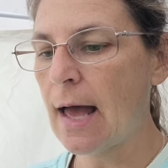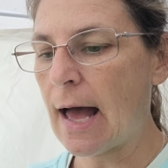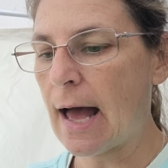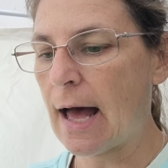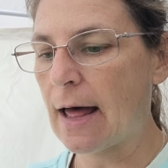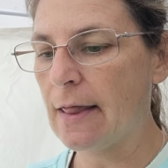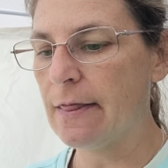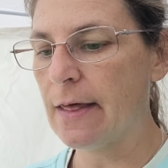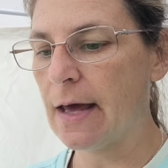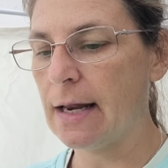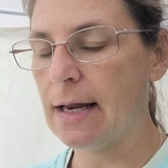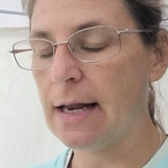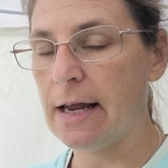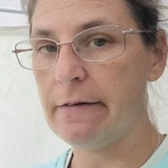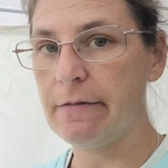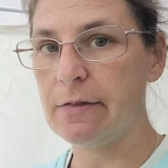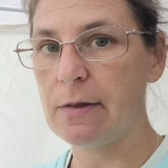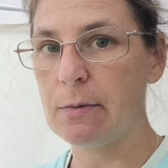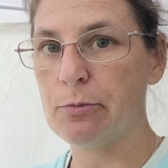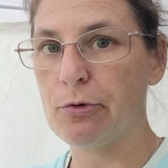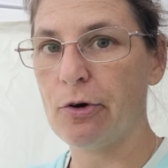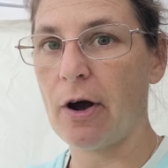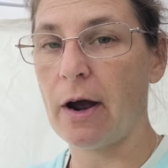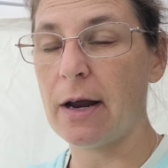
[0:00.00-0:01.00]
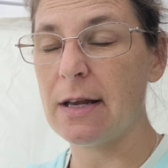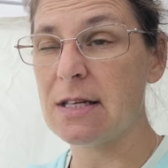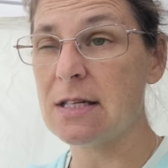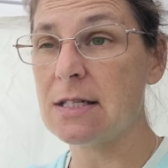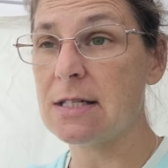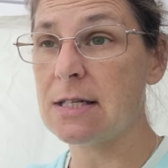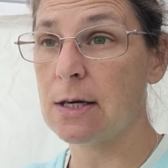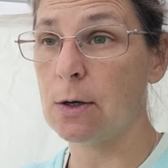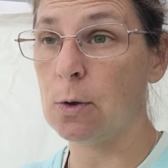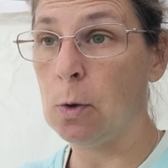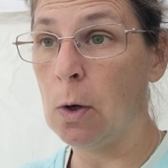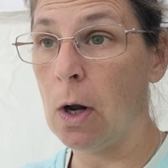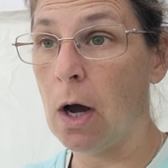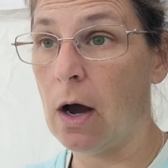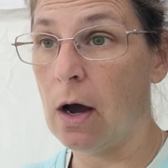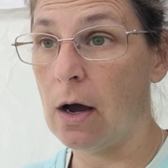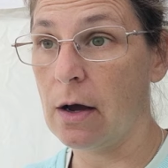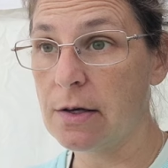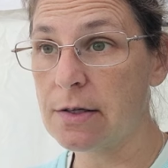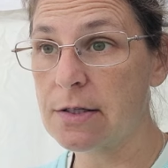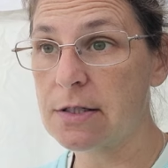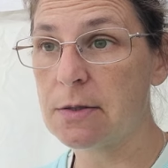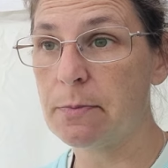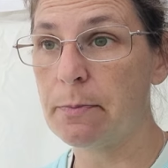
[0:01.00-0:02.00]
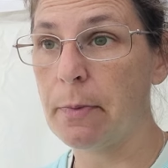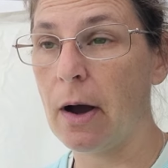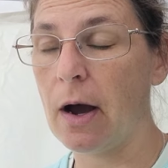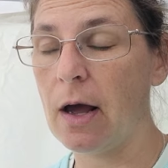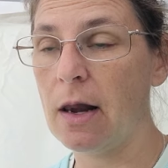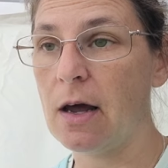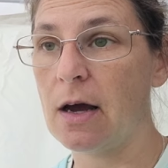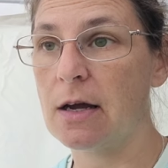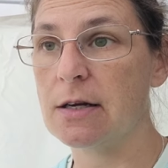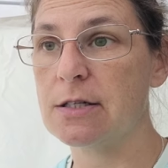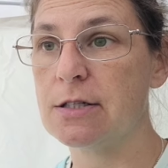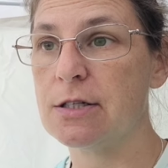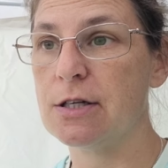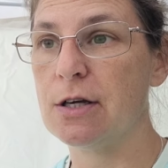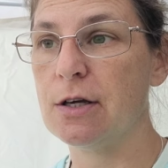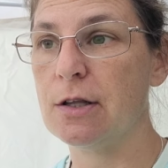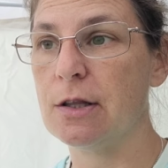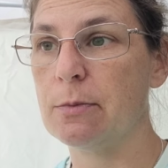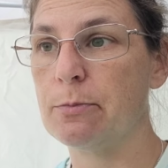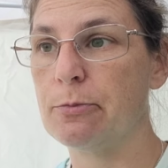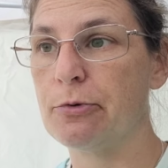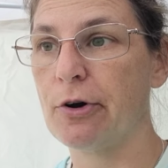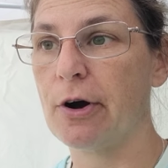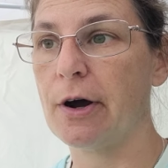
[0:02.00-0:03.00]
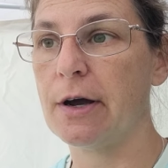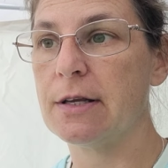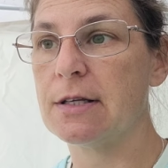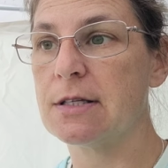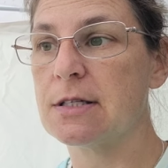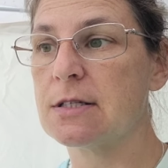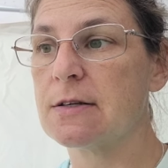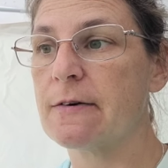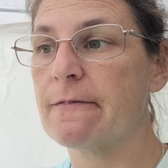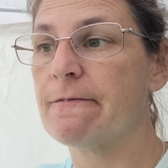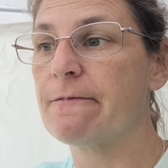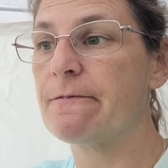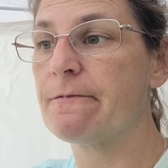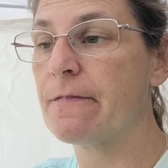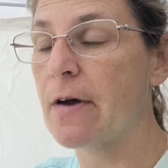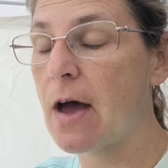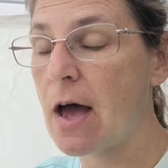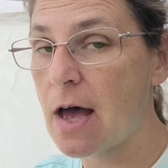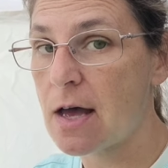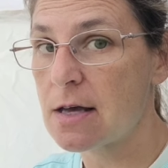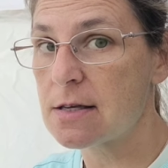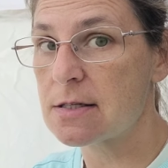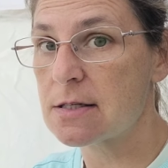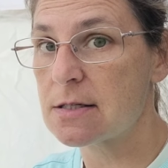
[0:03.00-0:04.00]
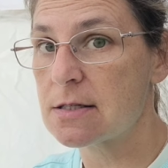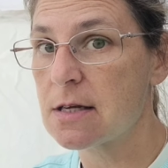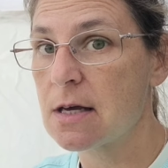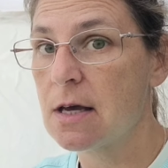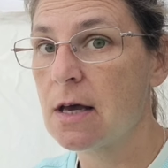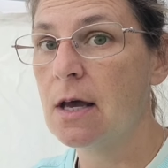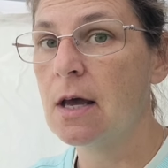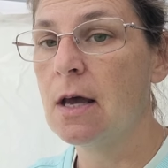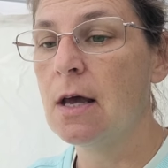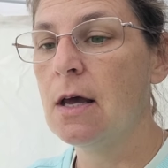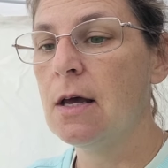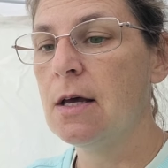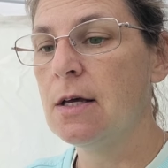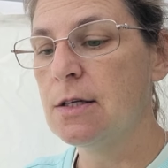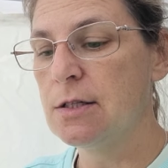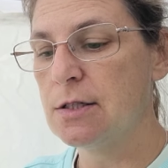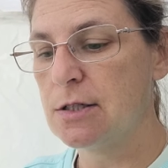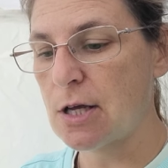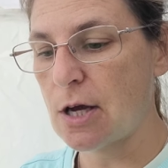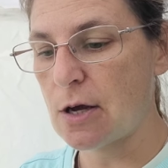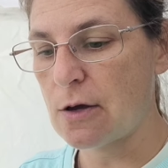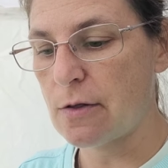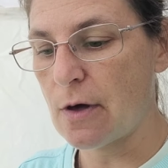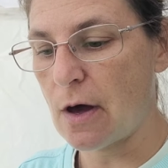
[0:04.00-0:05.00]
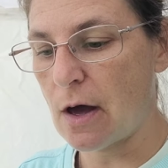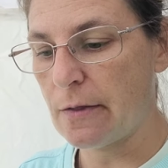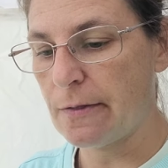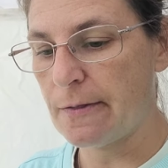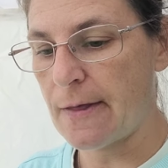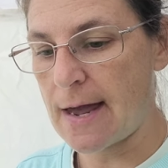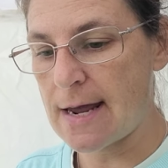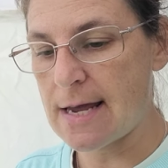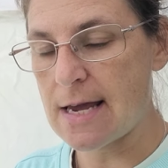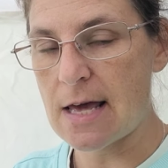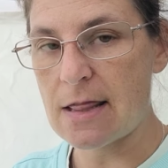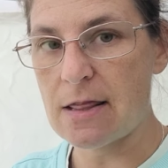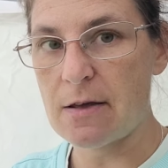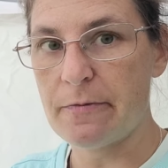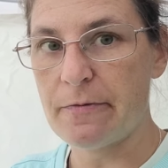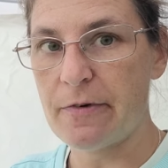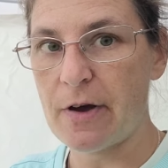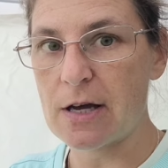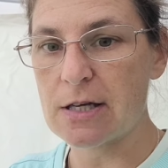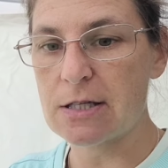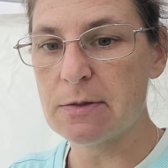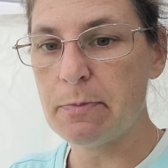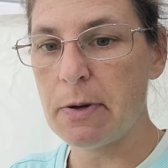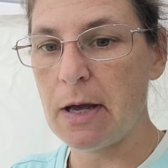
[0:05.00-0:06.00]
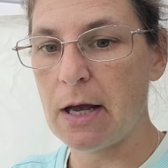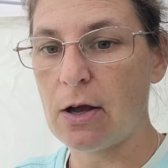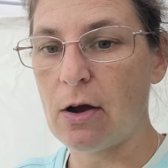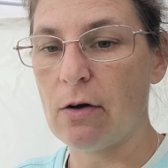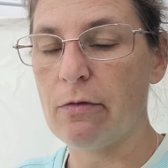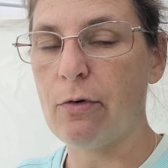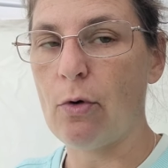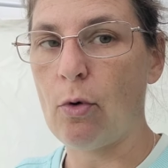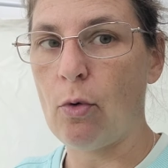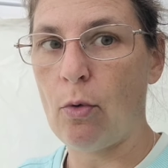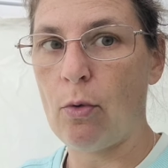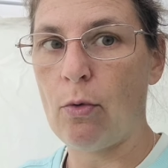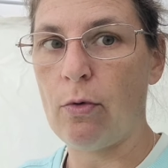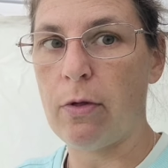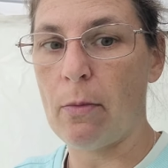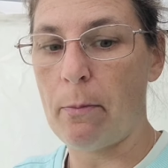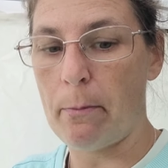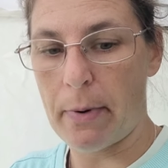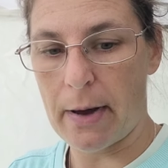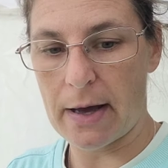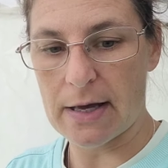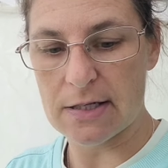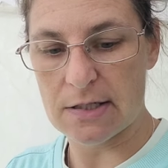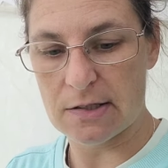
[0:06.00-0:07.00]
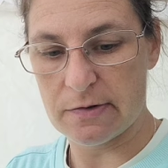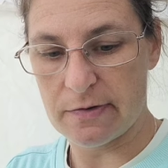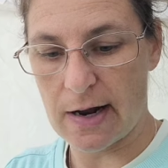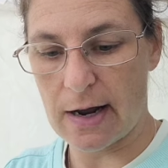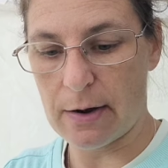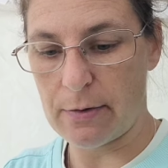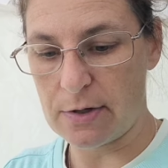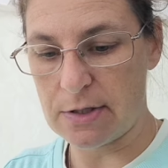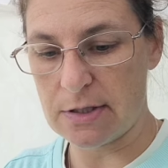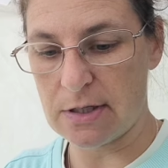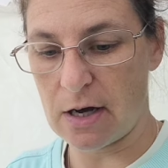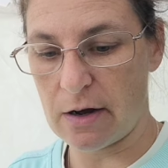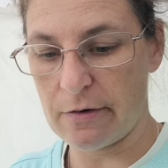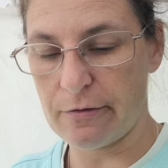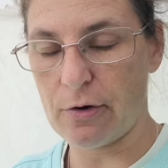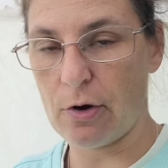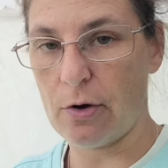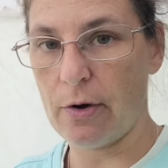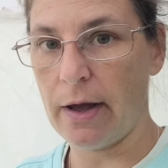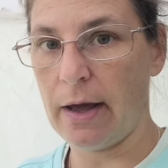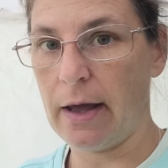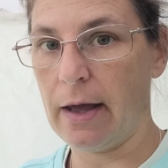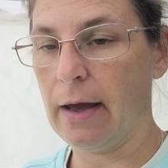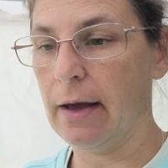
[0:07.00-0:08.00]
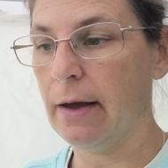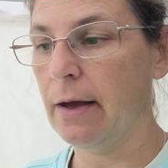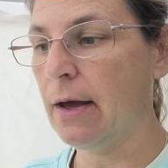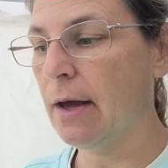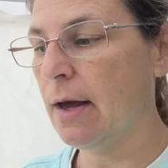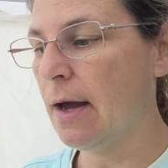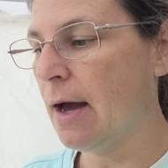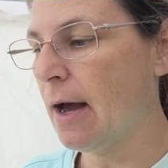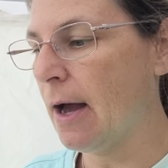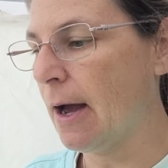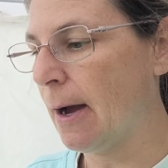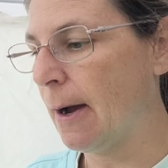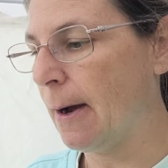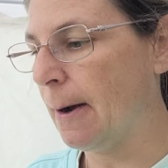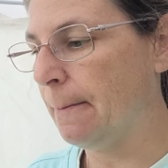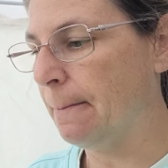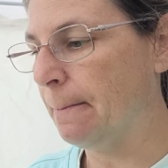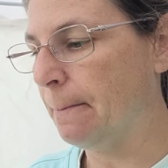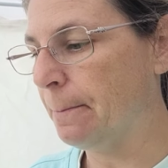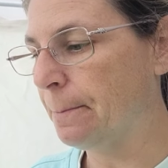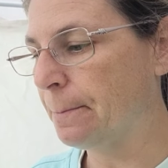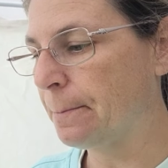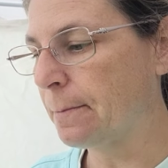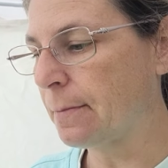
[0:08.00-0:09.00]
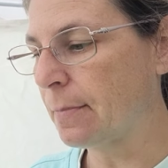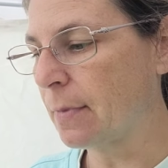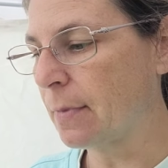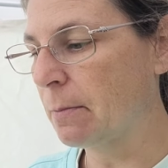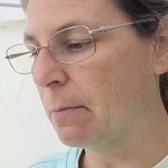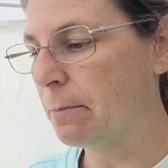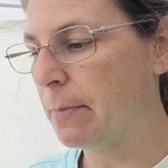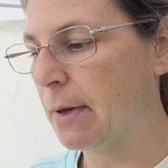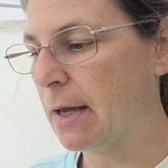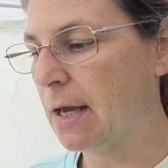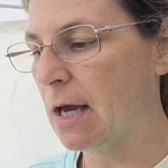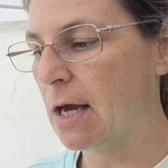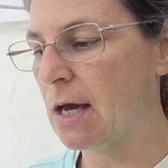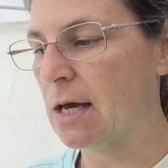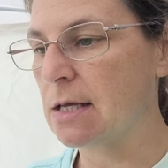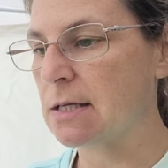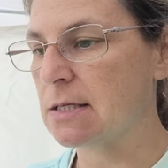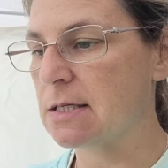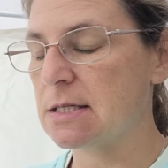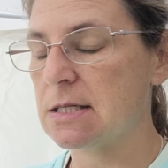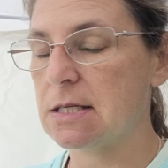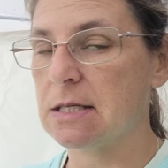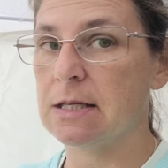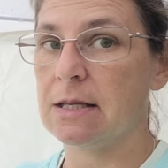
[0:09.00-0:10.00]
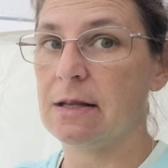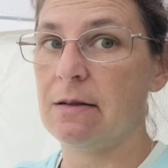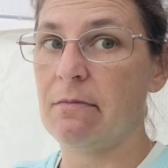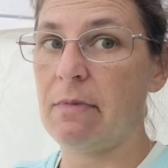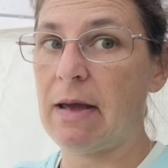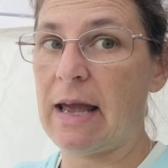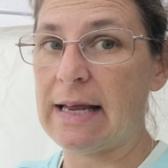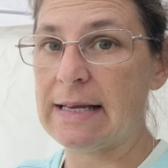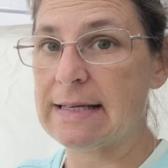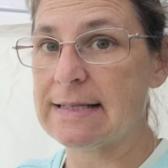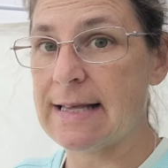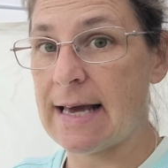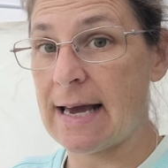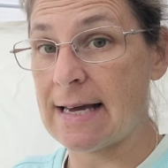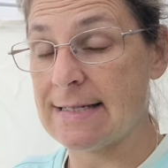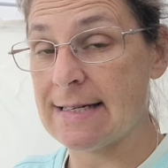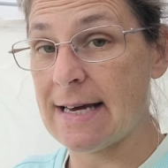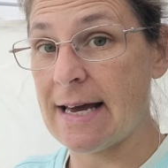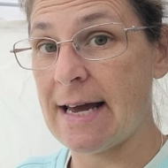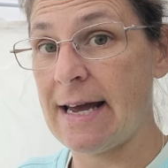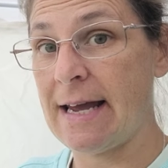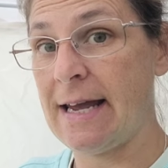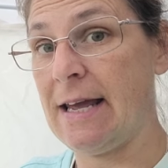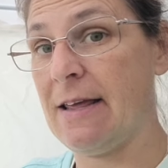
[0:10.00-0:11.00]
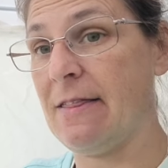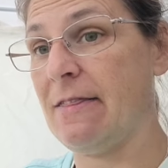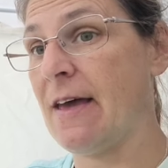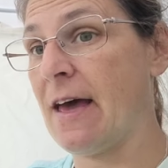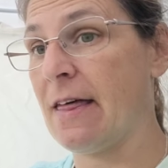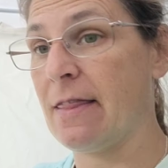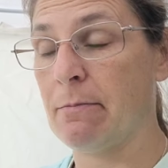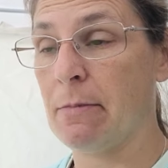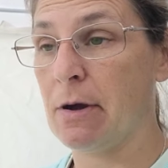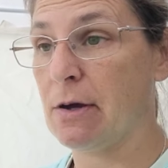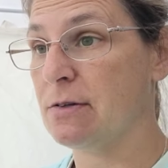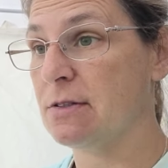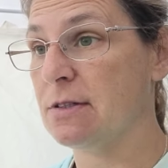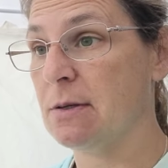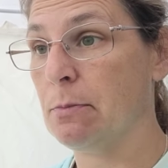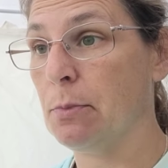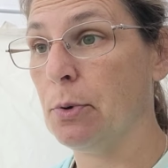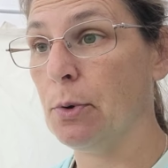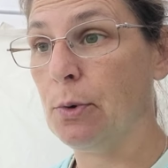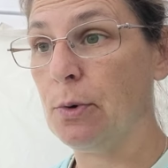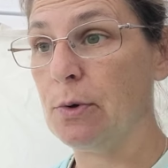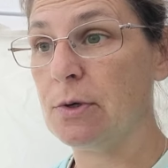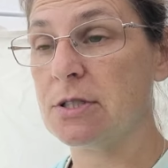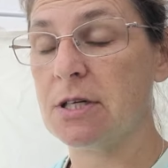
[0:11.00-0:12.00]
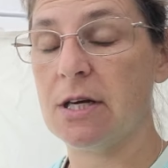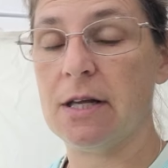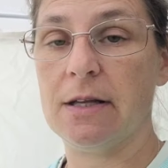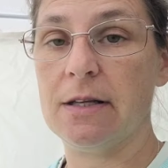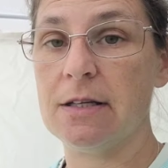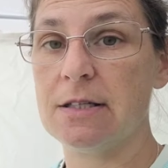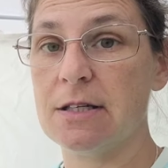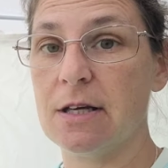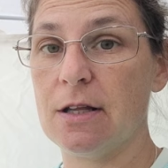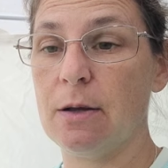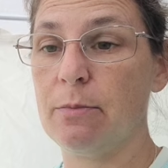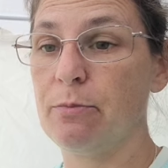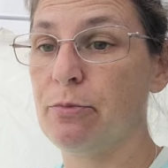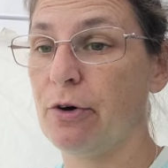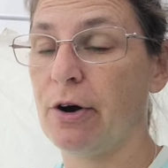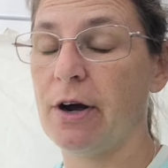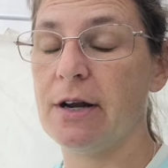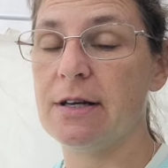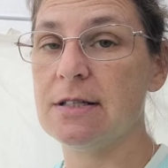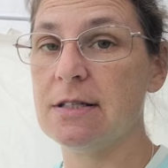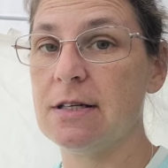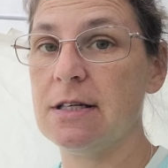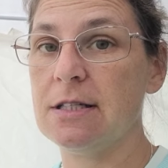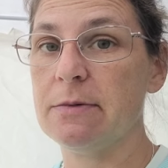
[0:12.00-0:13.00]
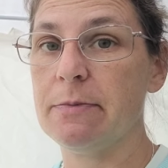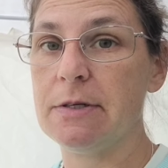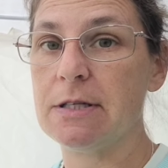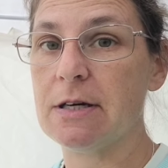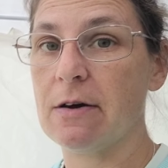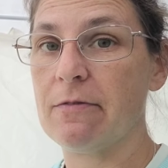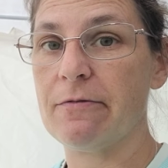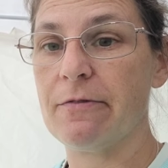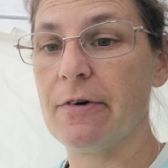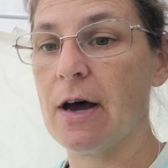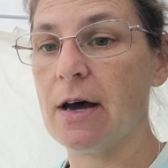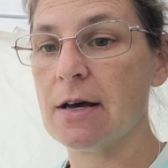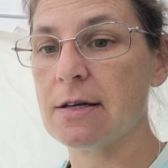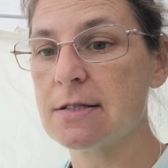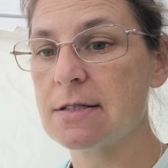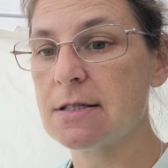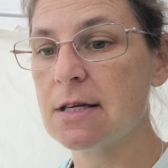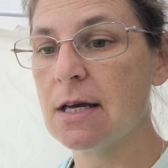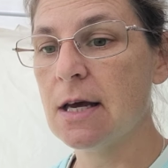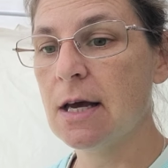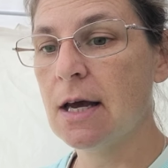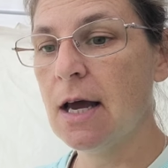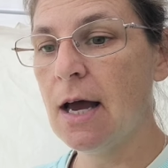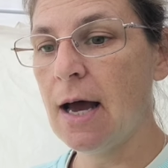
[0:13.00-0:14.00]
and then leave the bride till last, but I like to do the brides first so that they get the first pick of all the best flowers I've got here um, because it's their day, they're the most important, so the brides need to be done first.